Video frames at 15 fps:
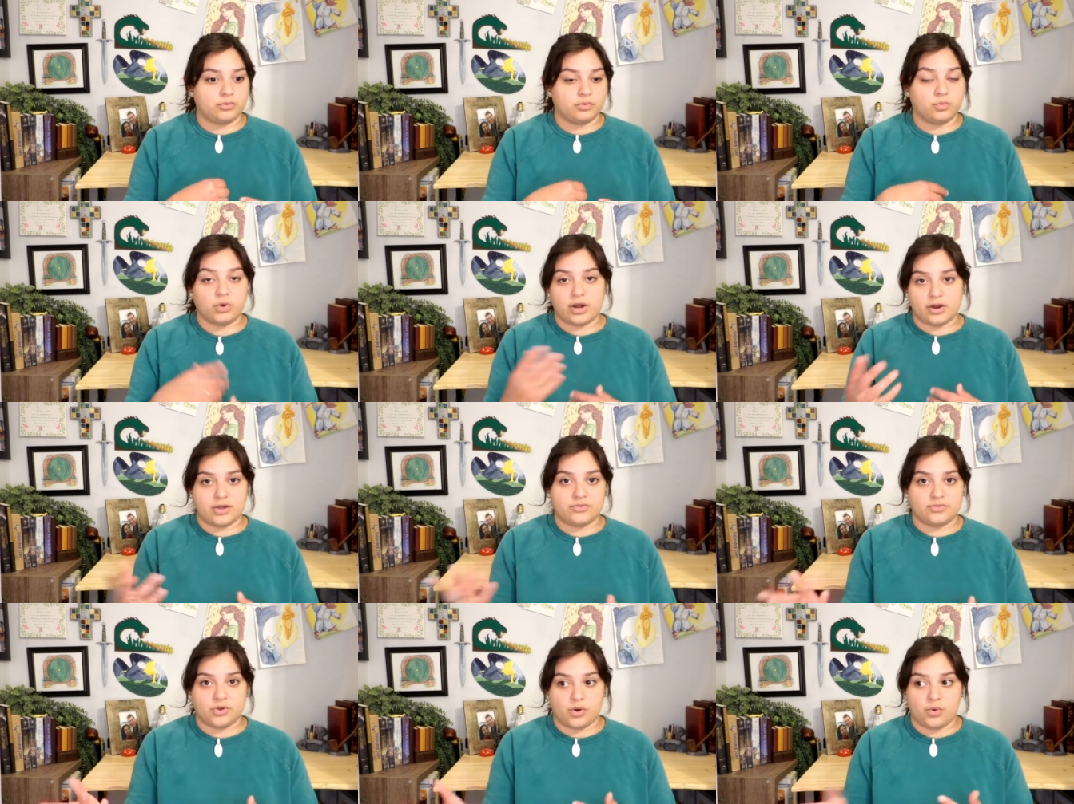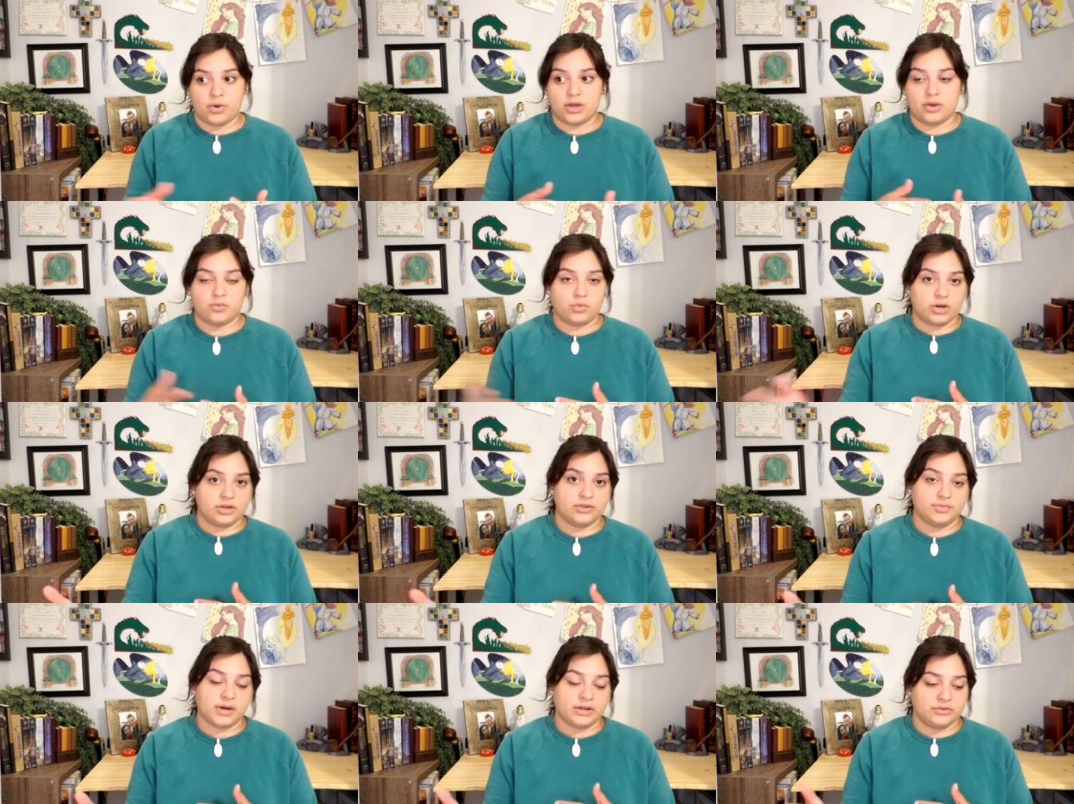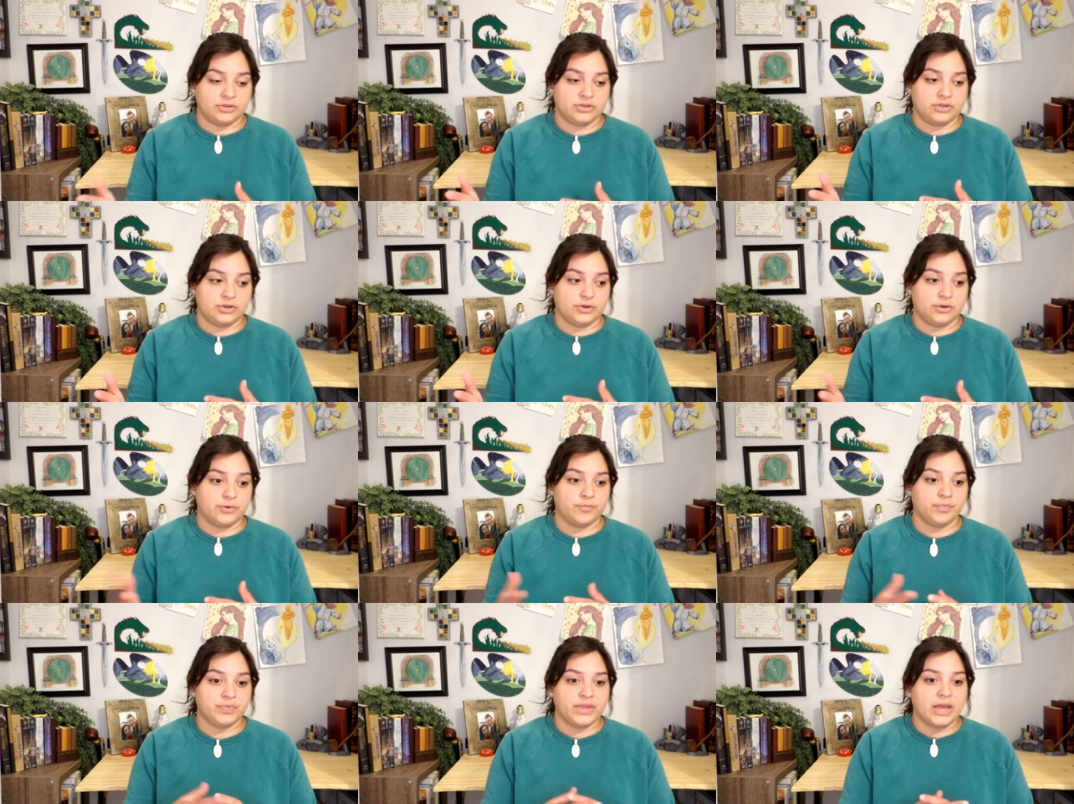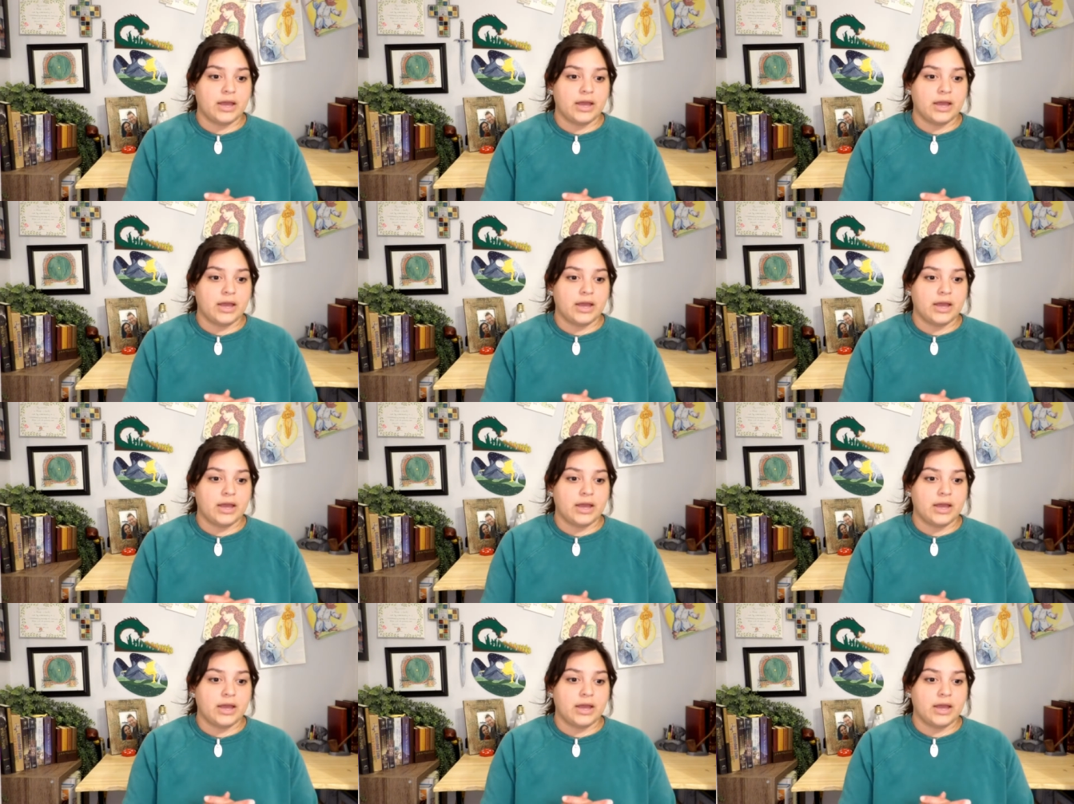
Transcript: where he's going and what he's about to do.